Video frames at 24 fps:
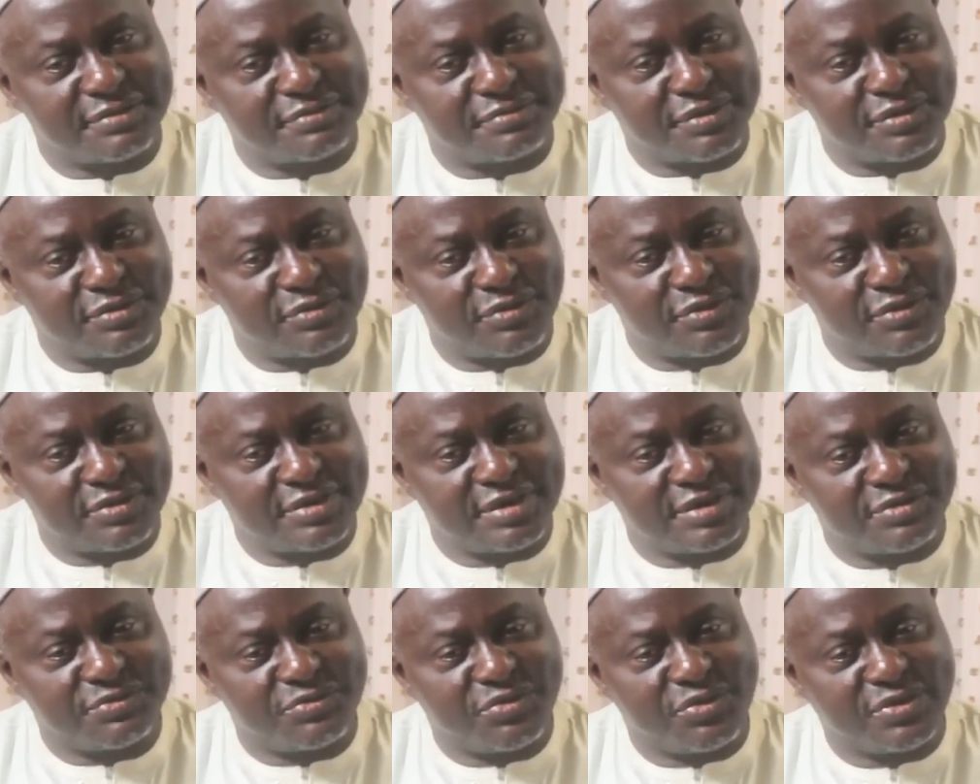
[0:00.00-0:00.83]
You know,
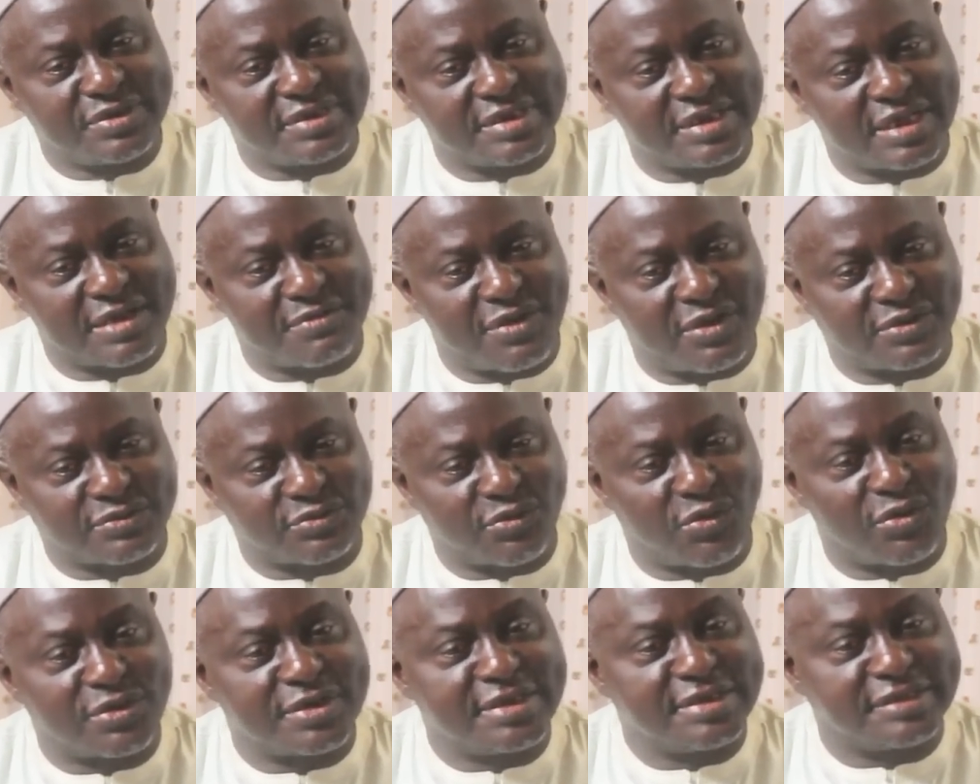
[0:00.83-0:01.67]
the good thing
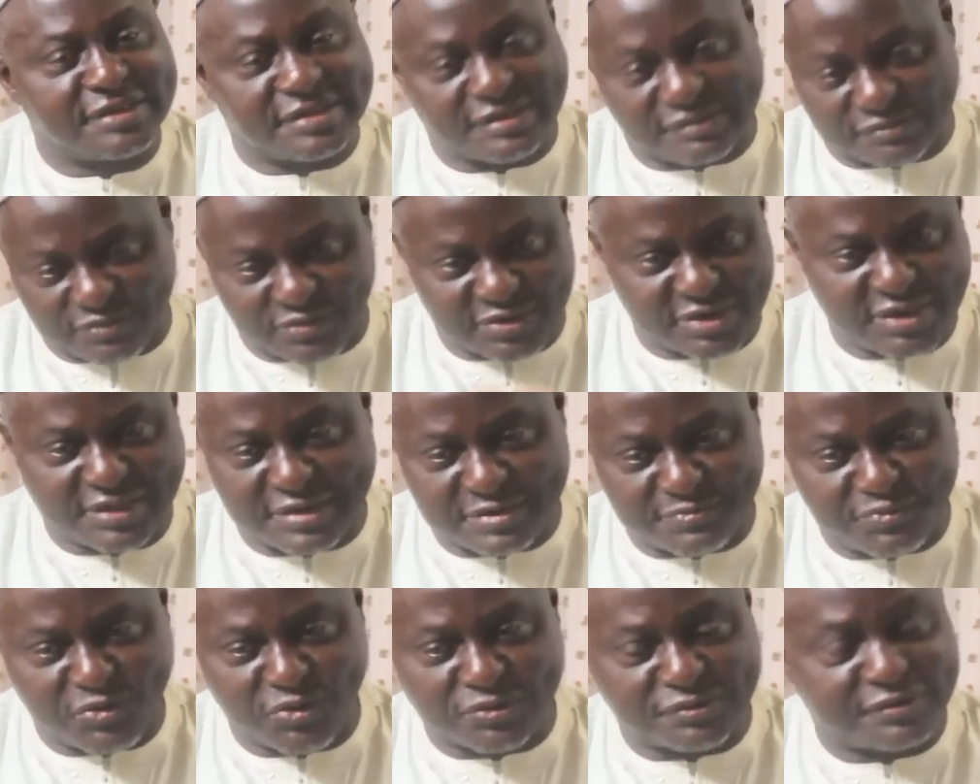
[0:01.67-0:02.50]
about audit
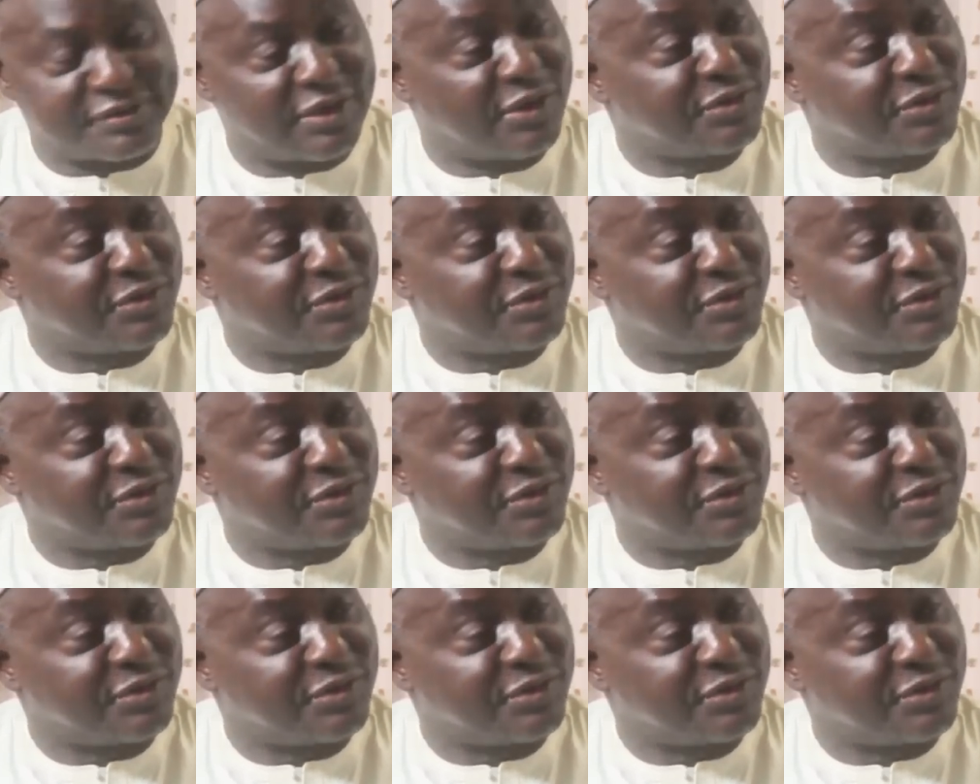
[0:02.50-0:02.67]
reports